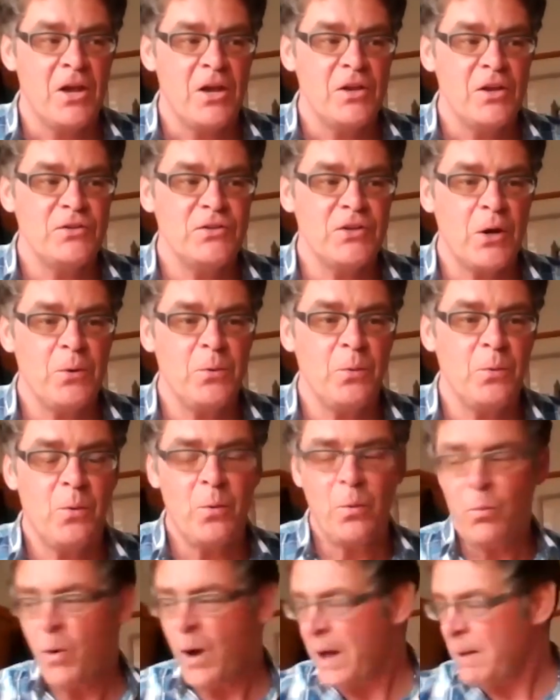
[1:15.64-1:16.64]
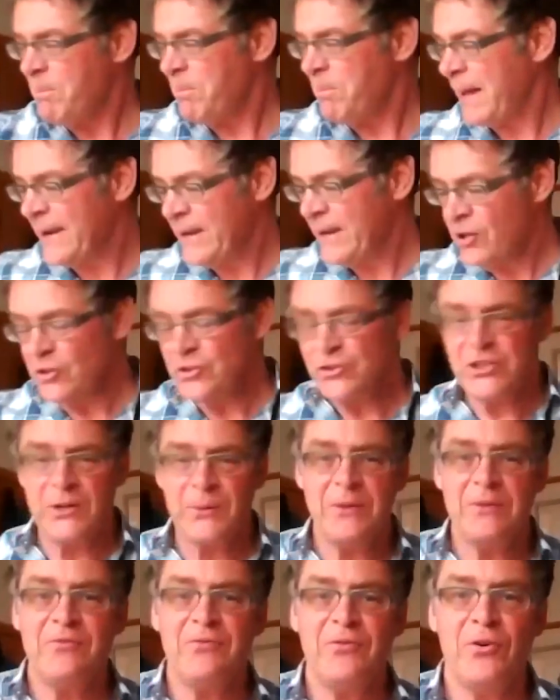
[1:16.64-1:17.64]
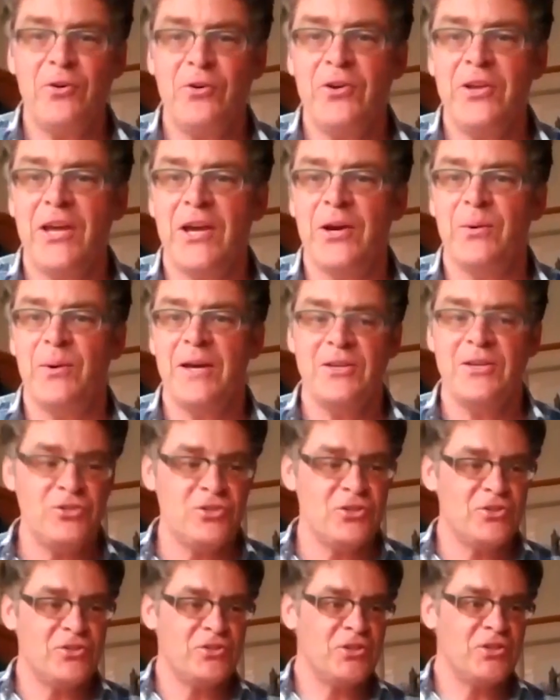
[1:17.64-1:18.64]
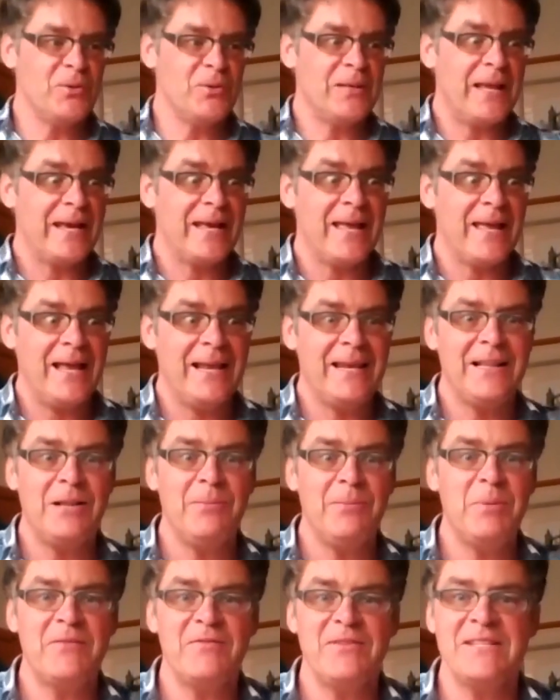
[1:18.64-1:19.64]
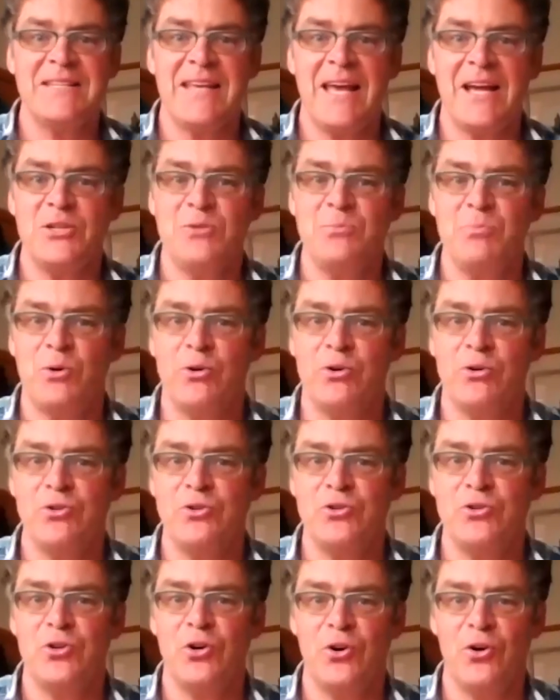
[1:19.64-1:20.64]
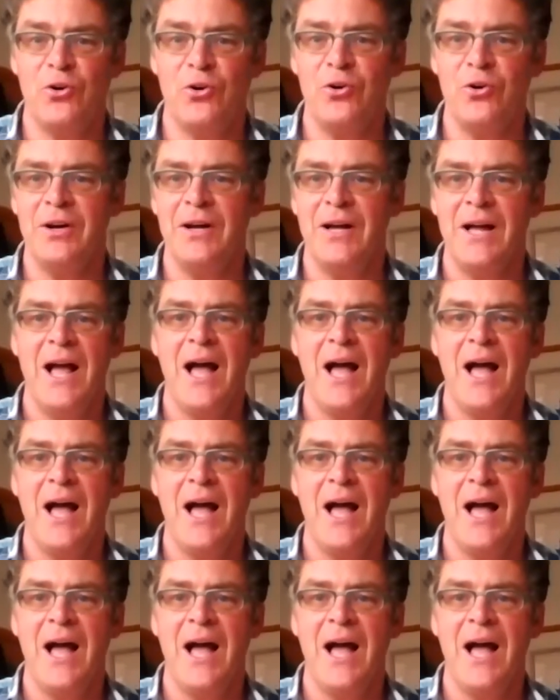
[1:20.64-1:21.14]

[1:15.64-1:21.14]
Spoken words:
So what I'm planning on doing for you is just doing like a little bit of a sketchbook tour.